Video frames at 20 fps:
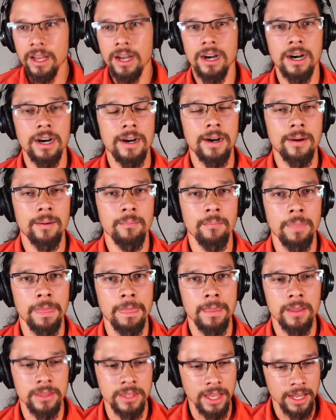
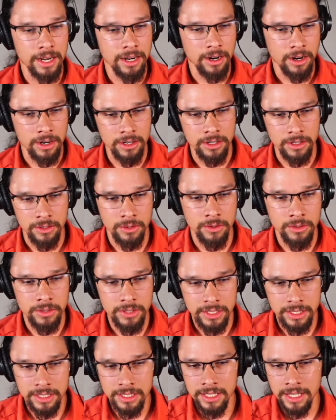that are
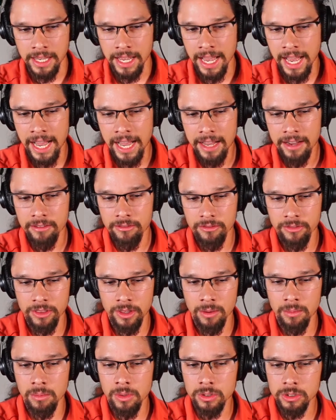going to have
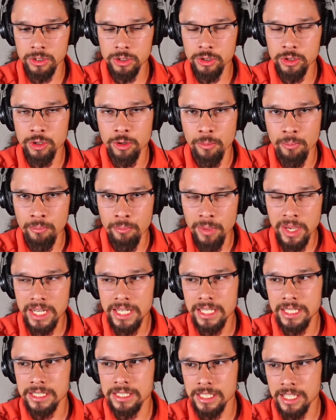the most
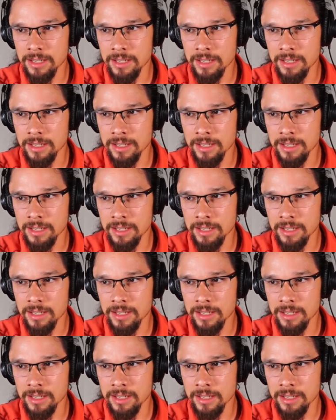tremendous